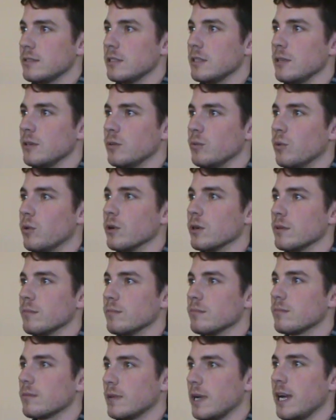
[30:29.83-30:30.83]
two
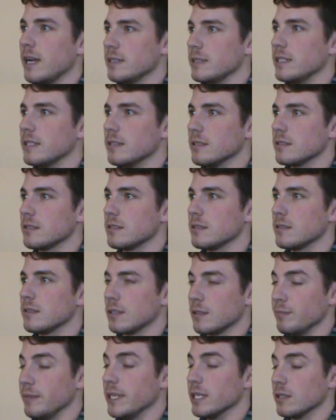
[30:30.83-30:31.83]
warm hot deals
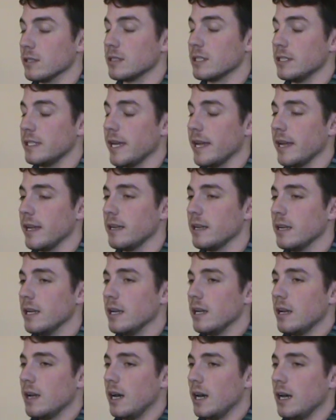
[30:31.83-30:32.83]
or meals a day,
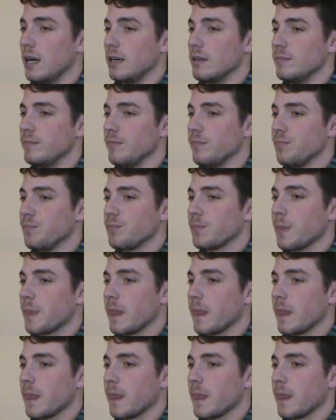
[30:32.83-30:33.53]
um,